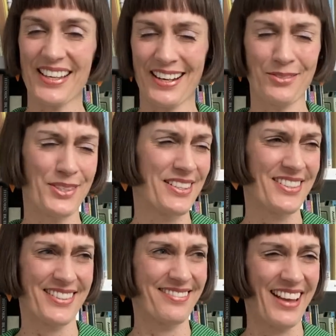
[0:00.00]
and it was
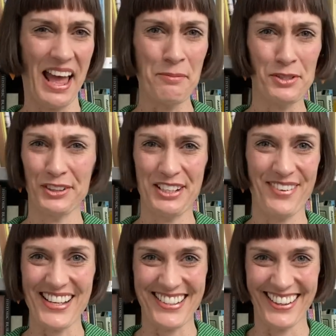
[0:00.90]
just absolutely
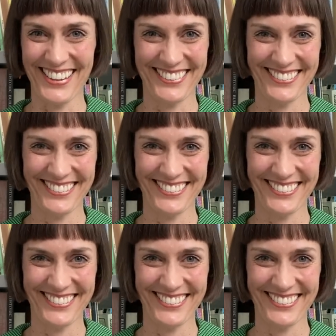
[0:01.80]
fascinating.